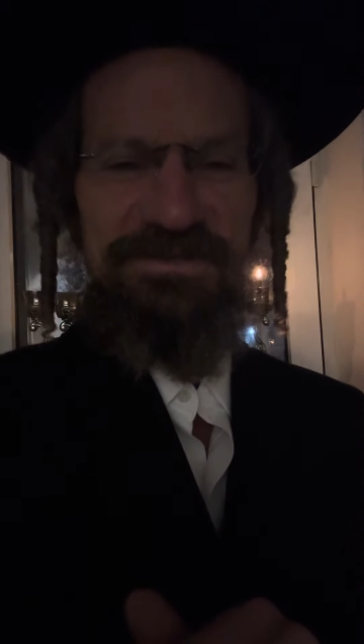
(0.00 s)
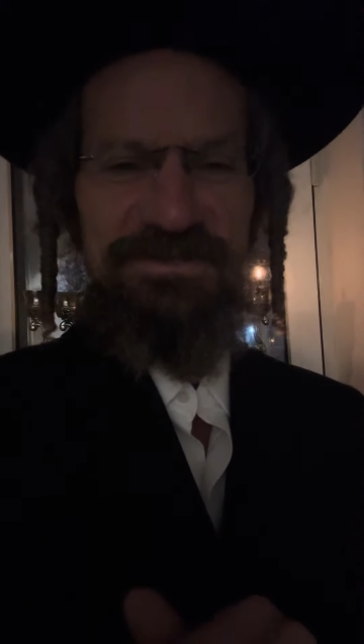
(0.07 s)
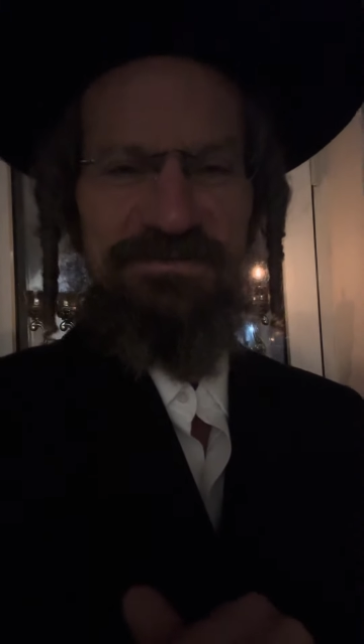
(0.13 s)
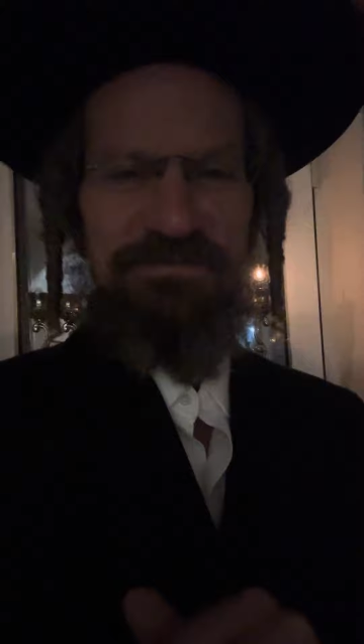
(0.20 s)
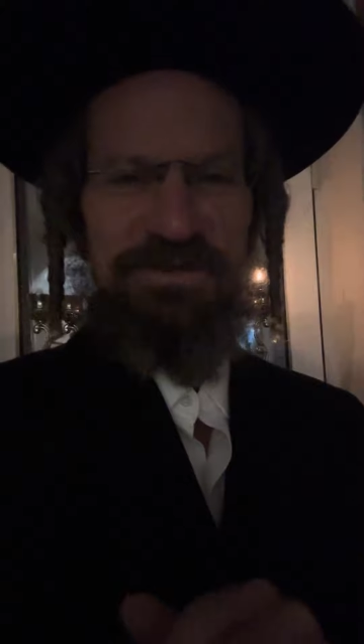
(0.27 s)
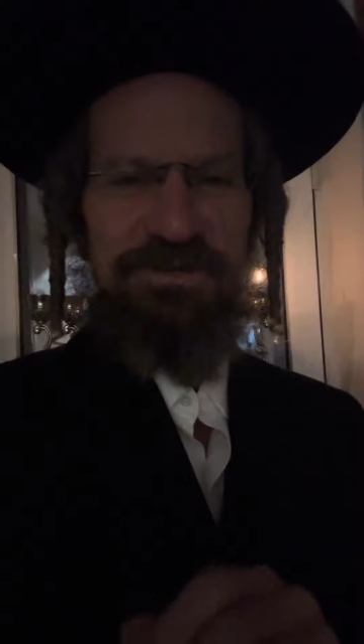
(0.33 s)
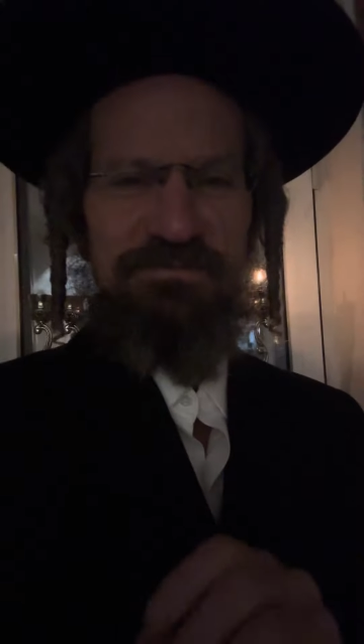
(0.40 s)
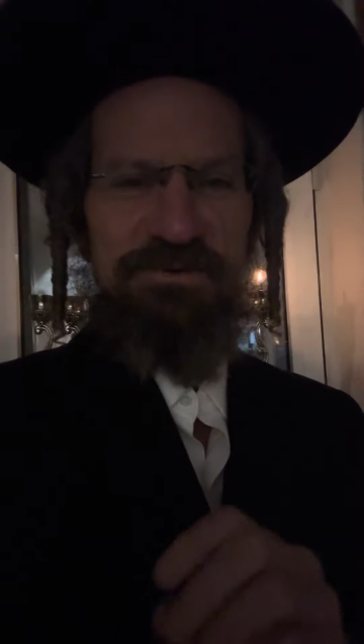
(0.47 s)
So
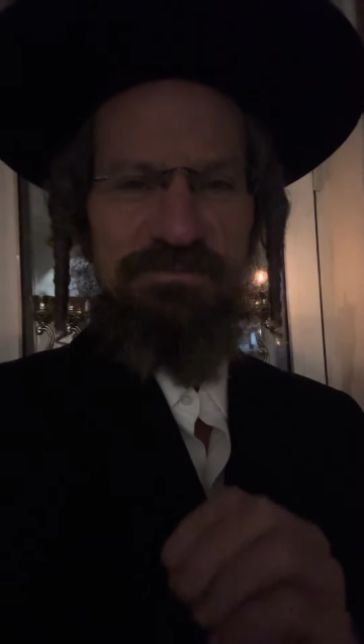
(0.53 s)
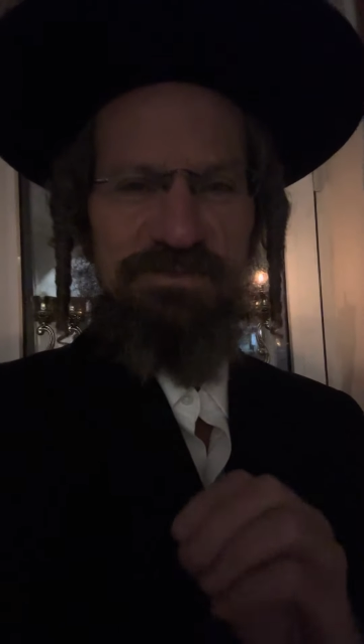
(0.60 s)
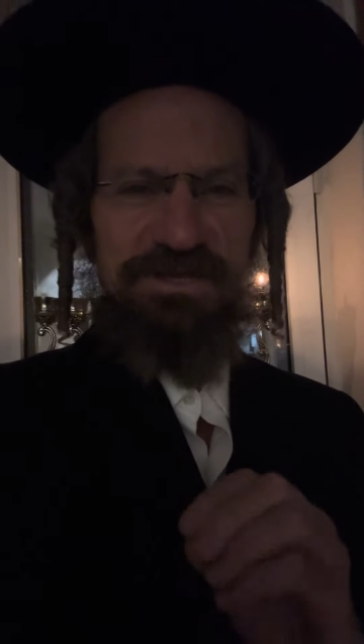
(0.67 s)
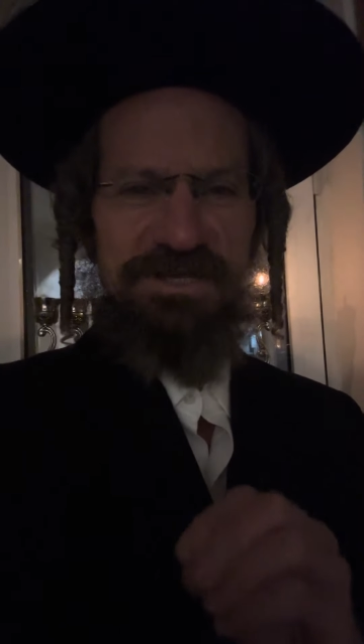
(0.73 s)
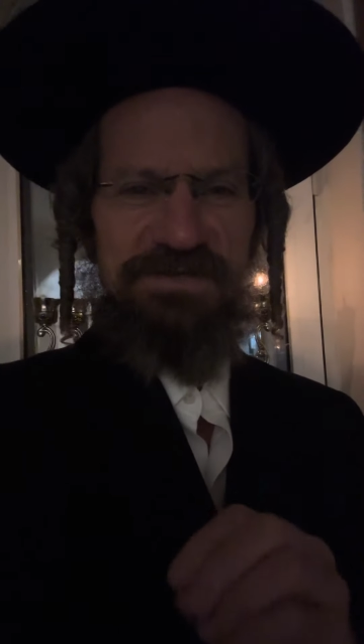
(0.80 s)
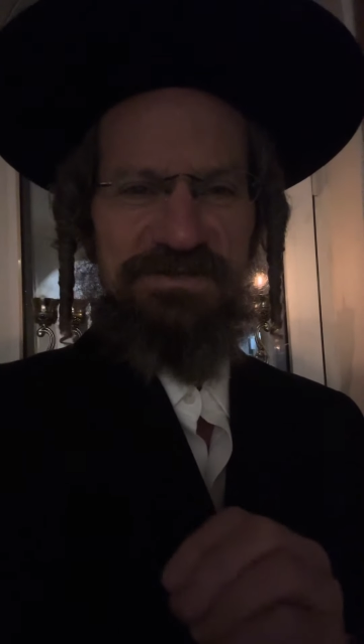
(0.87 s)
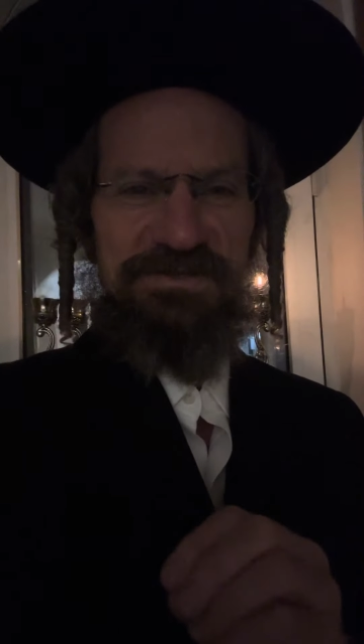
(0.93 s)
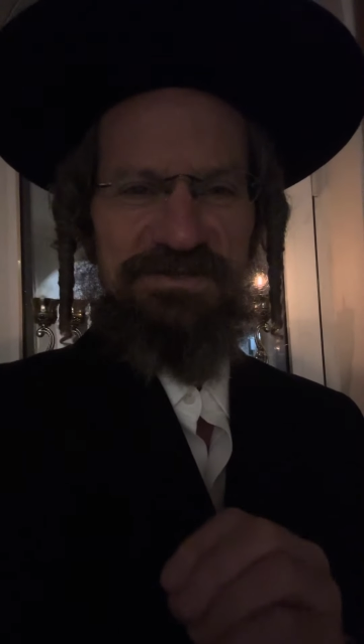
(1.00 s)
may you be
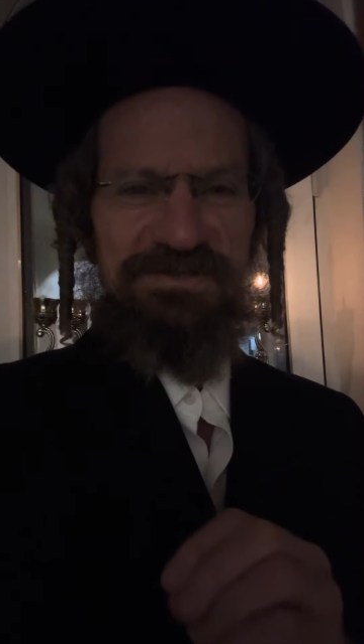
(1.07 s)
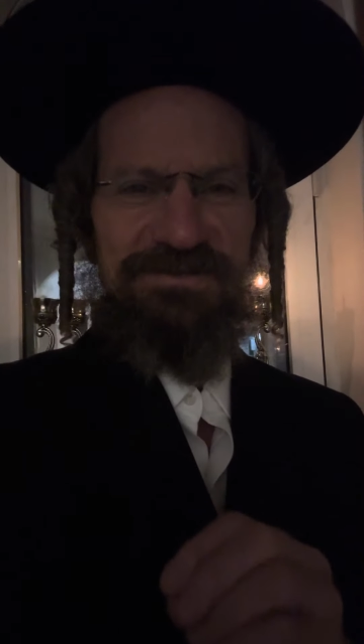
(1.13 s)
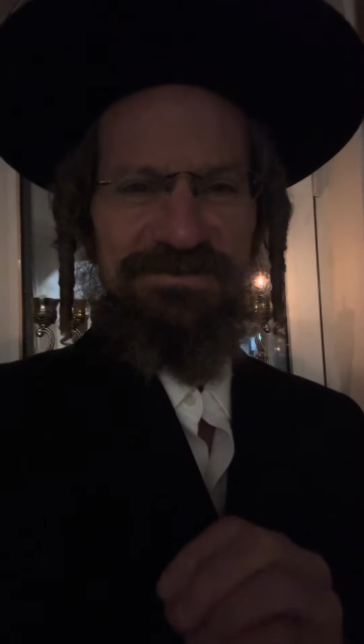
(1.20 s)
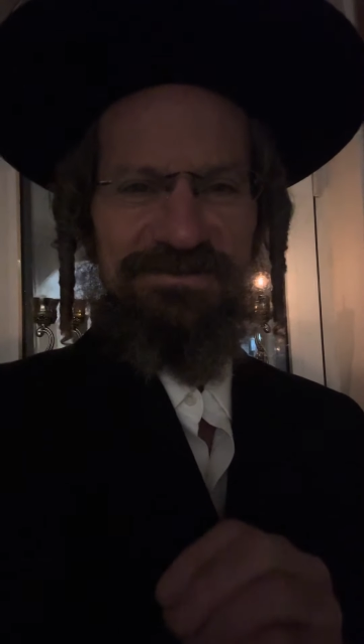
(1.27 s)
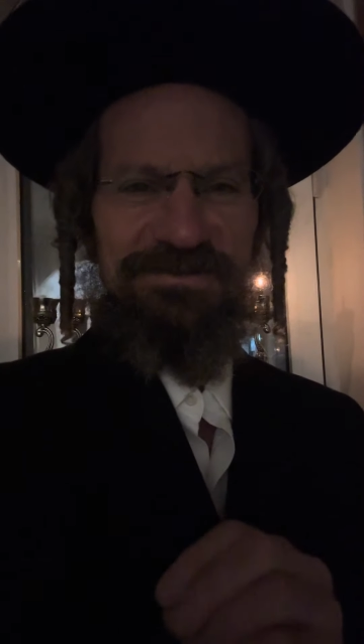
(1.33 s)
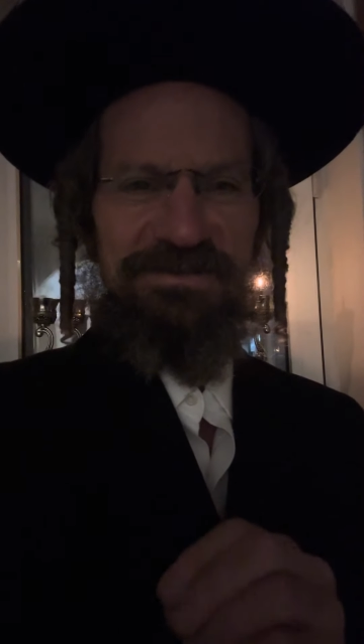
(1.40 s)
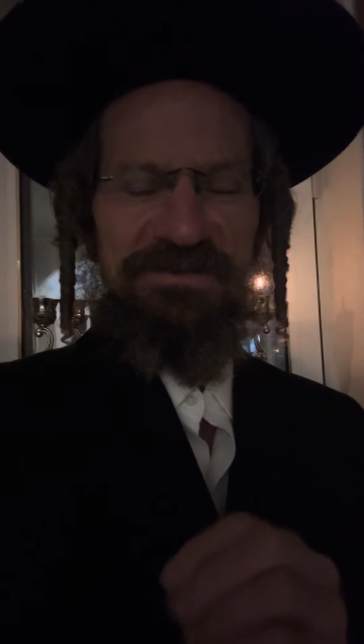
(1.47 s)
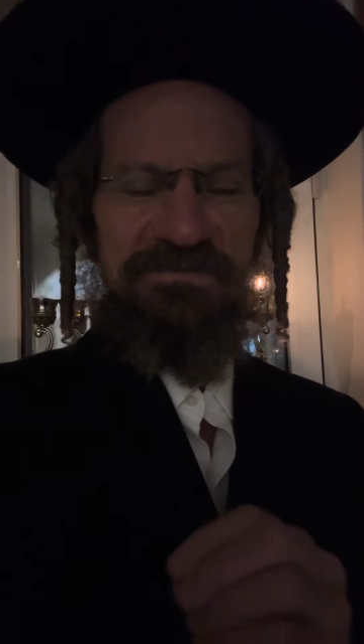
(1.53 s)
blessed
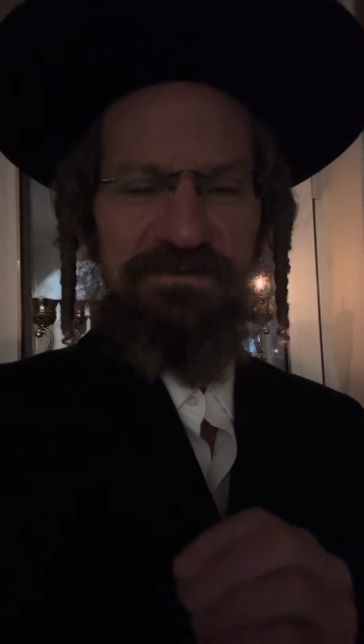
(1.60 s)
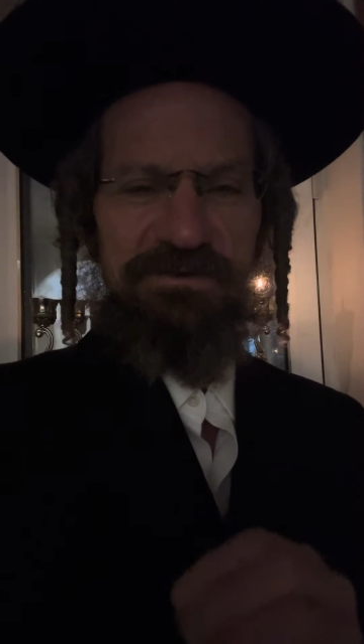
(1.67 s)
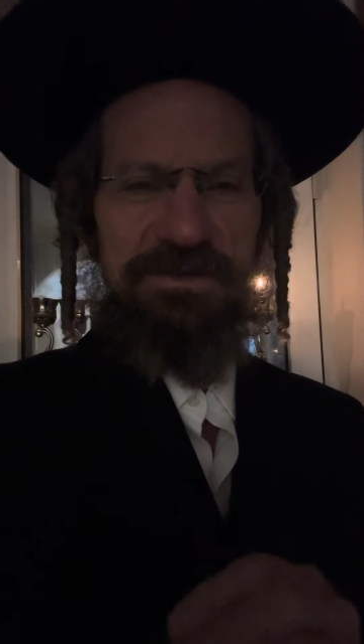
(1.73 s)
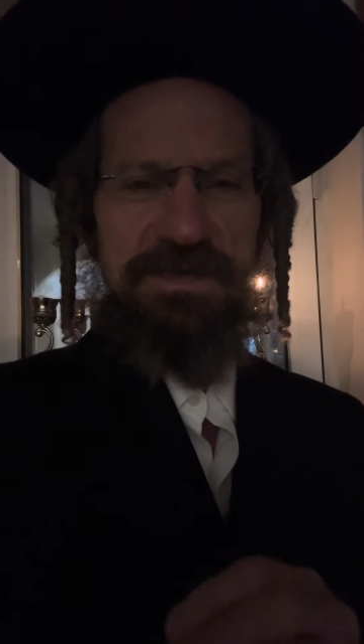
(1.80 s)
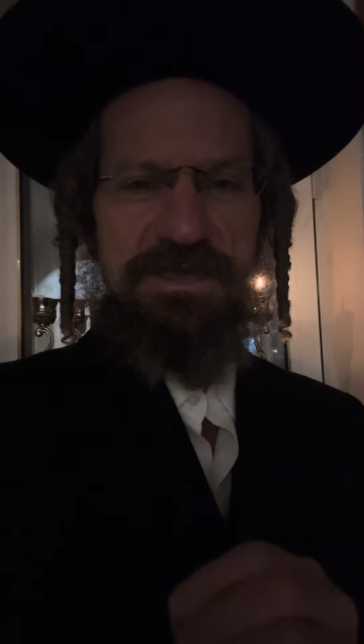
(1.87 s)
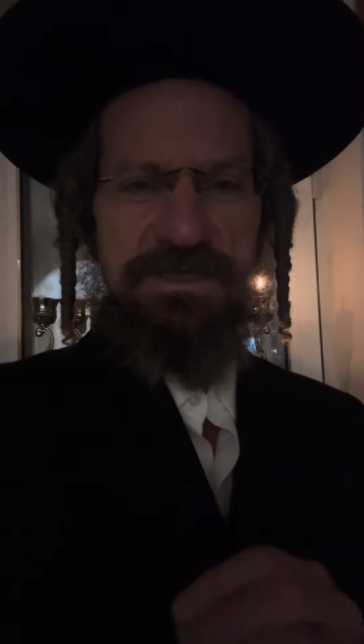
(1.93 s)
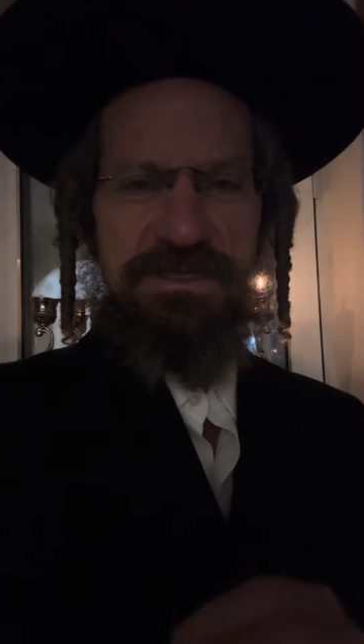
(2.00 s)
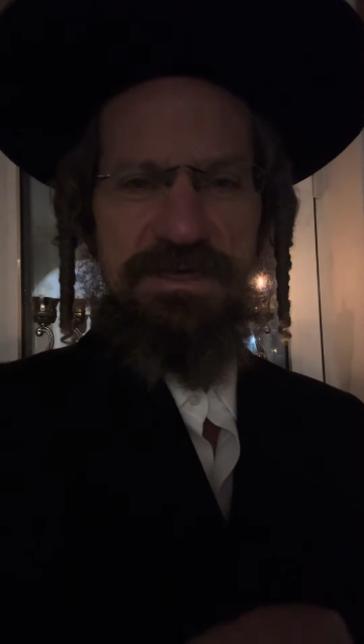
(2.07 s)
to live
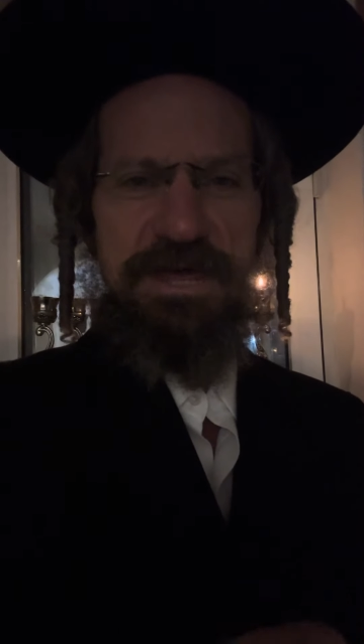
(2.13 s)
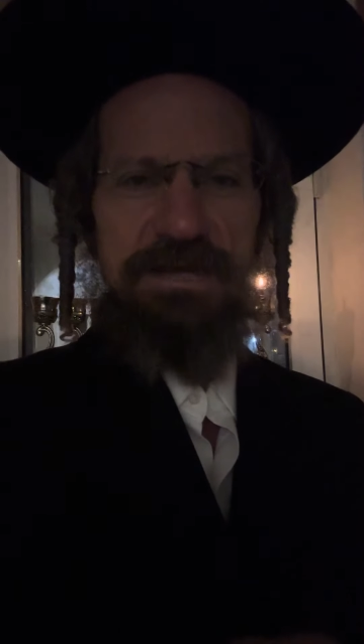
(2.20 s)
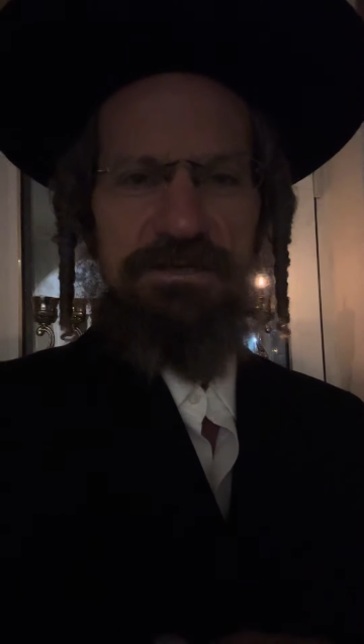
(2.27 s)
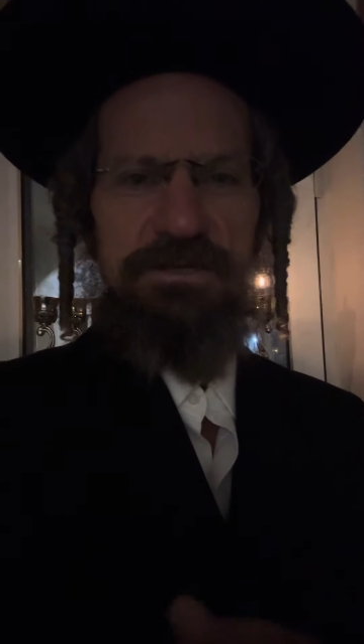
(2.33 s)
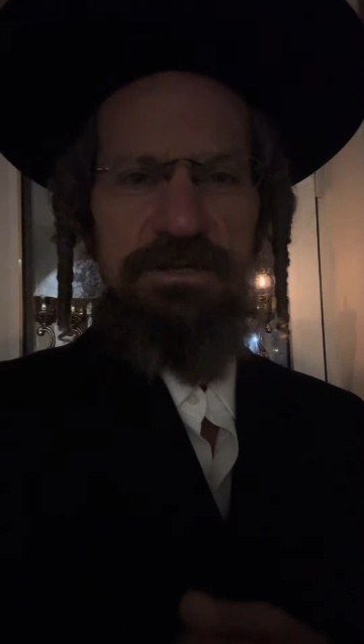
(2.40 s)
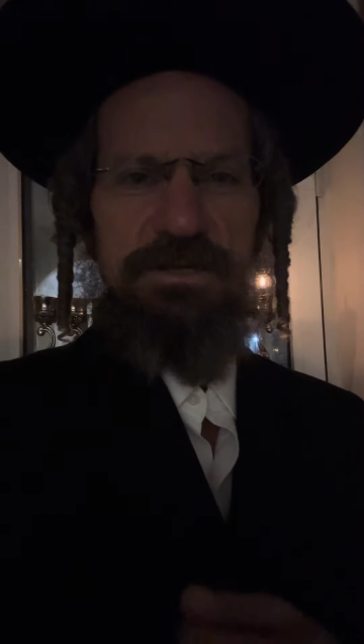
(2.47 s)
in that